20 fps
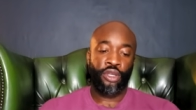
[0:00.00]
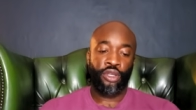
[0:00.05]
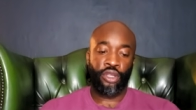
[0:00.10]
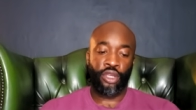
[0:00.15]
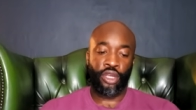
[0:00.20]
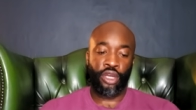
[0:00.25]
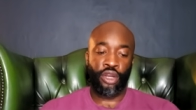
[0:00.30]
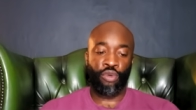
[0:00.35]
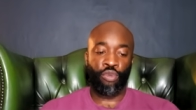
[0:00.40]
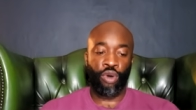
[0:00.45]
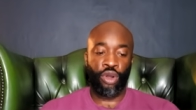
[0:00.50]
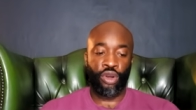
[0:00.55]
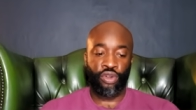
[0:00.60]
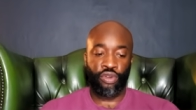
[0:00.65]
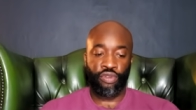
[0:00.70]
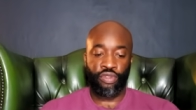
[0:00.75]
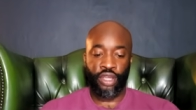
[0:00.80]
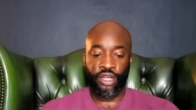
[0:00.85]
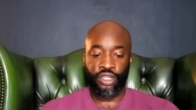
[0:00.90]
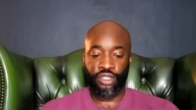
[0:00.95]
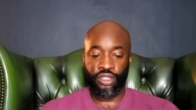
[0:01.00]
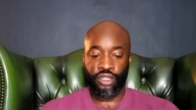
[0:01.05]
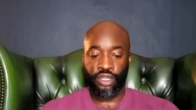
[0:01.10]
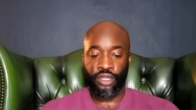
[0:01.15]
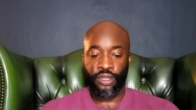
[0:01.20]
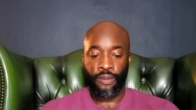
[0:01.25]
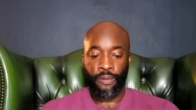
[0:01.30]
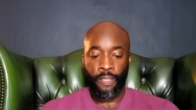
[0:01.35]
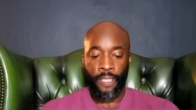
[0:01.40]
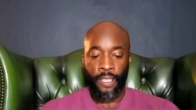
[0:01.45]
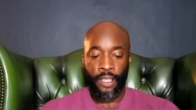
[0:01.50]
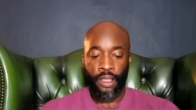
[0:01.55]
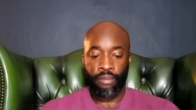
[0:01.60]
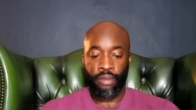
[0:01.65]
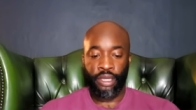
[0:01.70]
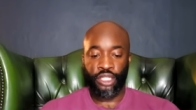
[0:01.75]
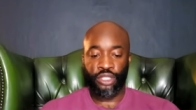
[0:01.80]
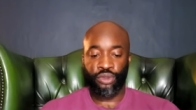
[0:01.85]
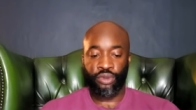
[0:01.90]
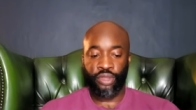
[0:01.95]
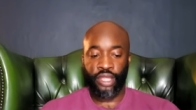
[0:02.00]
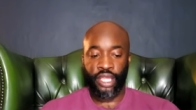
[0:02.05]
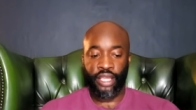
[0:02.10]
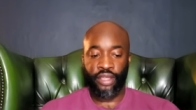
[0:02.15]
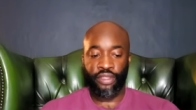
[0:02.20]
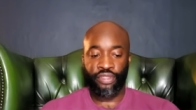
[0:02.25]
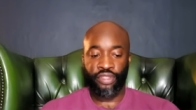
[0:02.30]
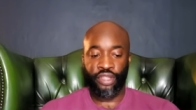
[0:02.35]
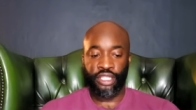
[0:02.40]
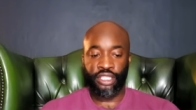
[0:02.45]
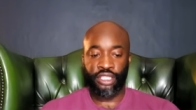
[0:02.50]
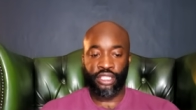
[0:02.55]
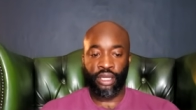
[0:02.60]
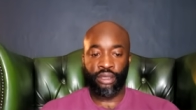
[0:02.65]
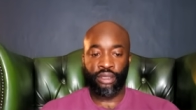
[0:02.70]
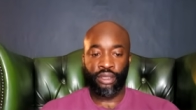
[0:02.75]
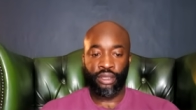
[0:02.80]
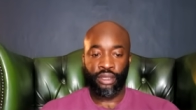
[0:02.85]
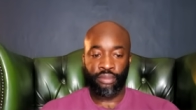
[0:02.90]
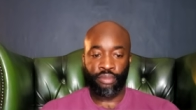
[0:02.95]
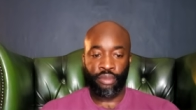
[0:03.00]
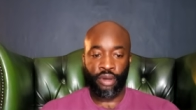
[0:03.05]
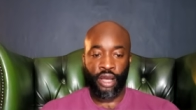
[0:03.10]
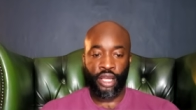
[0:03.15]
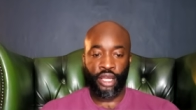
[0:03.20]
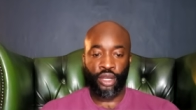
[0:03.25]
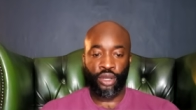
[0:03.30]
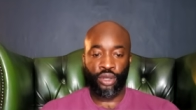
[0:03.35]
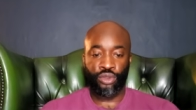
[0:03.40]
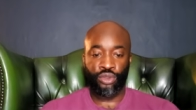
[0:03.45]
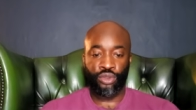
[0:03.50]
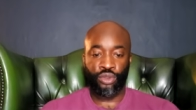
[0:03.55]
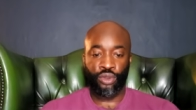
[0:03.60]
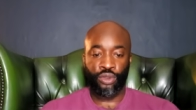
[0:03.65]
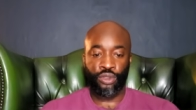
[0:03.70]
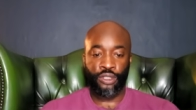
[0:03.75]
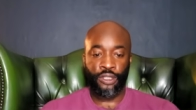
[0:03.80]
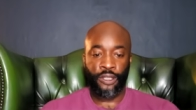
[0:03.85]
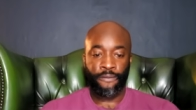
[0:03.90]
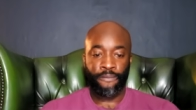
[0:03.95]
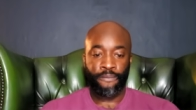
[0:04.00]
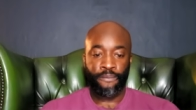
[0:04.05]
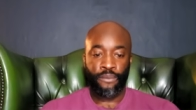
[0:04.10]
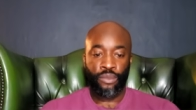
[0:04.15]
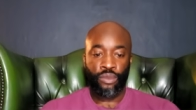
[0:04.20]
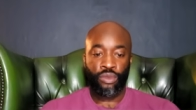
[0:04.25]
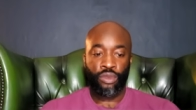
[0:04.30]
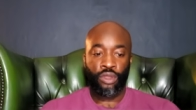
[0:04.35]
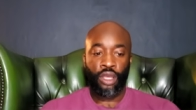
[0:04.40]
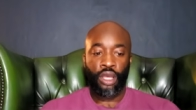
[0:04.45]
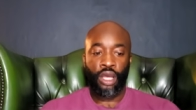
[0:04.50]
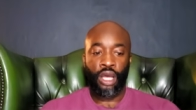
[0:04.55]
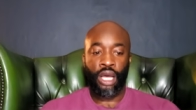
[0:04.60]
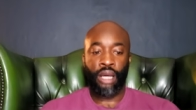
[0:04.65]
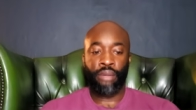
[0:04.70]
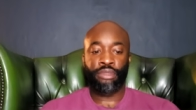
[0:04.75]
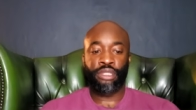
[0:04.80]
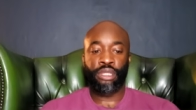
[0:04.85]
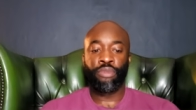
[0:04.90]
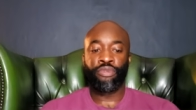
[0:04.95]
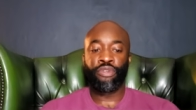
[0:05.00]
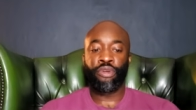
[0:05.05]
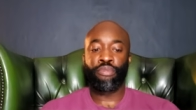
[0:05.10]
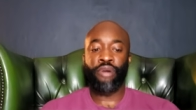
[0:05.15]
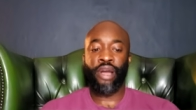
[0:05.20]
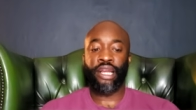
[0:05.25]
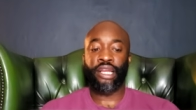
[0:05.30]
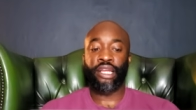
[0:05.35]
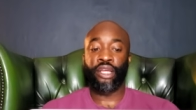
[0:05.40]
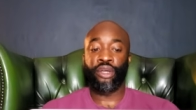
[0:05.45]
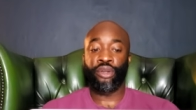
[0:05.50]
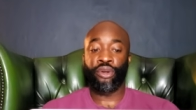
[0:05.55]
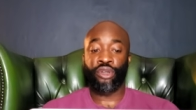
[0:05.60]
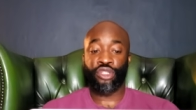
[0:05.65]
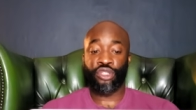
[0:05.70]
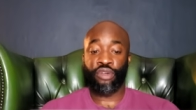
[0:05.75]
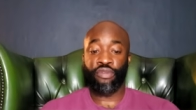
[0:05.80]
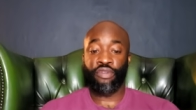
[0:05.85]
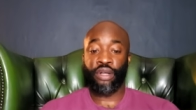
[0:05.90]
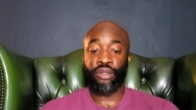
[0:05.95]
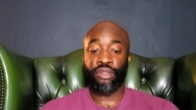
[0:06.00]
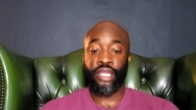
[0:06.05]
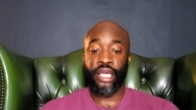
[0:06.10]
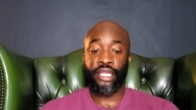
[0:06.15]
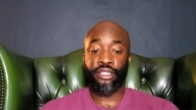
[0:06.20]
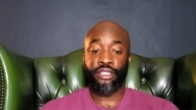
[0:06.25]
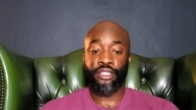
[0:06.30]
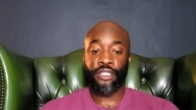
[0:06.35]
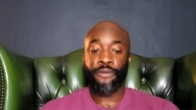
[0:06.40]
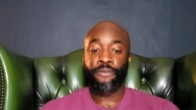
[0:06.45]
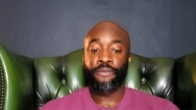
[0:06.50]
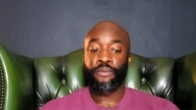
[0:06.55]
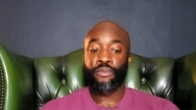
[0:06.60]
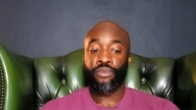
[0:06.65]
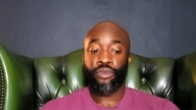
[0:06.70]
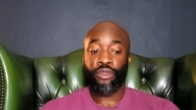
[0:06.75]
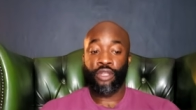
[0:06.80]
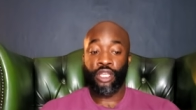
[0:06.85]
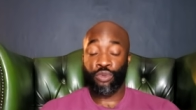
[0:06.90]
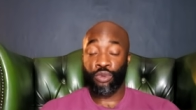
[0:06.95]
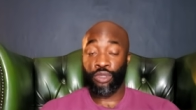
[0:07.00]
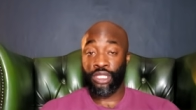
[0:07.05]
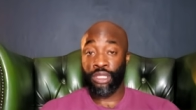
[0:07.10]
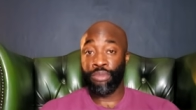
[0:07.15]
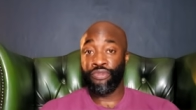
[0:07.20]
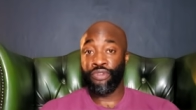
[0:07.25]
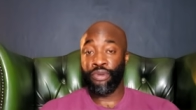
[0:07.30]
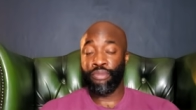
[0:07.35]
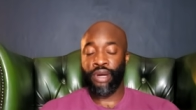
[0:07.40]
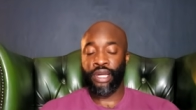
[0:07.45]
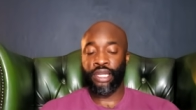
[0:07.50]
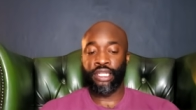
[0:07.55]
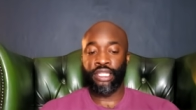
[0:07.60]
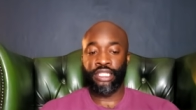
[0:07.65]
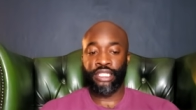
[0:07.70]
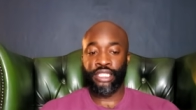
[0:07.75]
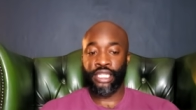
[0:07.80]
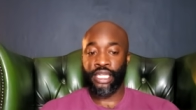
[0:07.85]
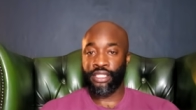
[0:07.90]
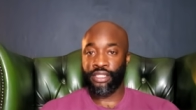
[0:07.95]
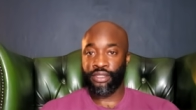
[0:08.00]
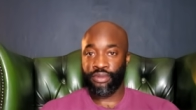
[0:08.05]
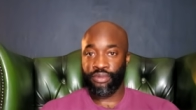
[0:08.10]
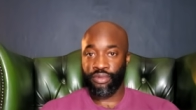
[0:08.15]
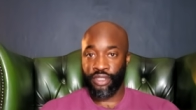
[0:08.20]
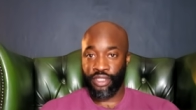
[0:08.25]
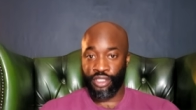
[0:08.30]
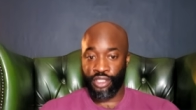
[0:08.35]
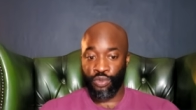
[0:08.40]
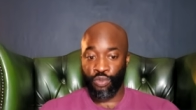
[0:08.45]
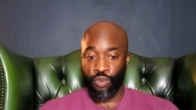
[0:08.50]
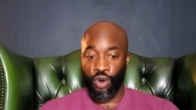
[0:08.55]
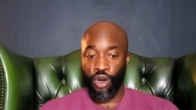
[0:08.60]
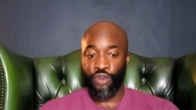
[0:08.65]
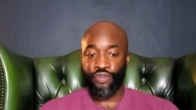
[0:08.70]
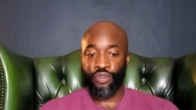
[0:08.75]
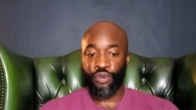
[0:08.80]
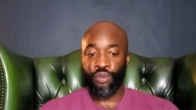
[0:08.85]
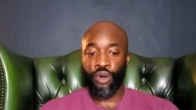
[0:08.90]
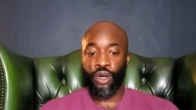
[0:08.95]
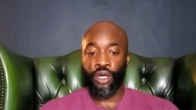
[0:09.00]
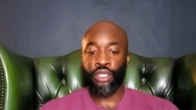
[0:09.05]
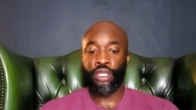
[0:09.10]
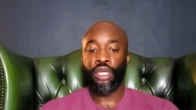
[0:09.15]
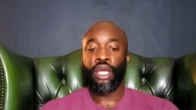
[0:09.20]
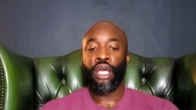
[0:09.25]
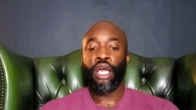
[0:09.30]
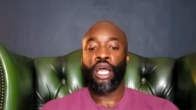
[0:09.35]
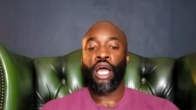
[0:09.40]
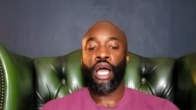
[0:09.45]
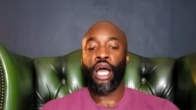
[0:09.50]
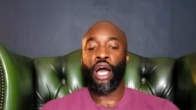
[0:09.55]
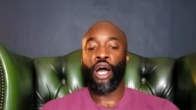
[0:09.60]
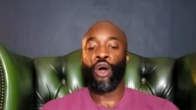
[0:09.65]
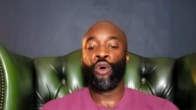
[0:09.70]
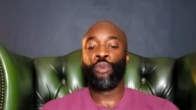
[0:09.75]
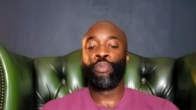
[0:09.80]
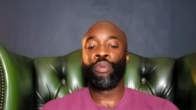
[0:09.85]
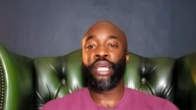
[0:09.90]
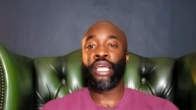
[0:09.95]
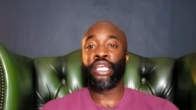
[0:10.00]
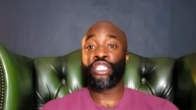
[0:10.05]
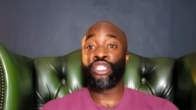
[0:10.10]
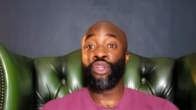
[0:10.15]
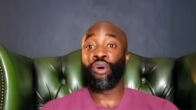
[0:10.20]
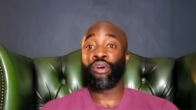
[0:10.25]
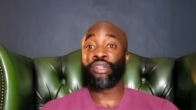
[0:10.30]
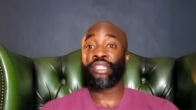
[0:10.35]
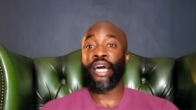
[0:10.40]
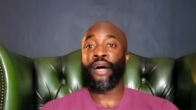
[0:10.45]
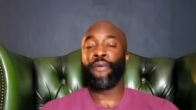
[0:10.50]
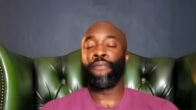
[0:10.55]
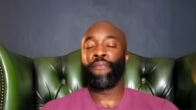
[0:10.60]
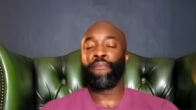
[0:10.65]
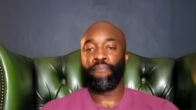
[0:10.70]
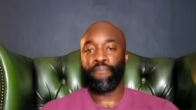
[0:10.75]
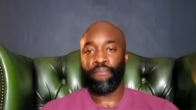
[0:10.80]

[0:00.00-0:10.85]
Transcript: you kind of wonder if they're just going to make sure they get things done behind closed doors. Um, Timothy Bradley and Oscar Valdez. Guess what Timothy Bradley says? This is word for word. I hope he gets knocked out.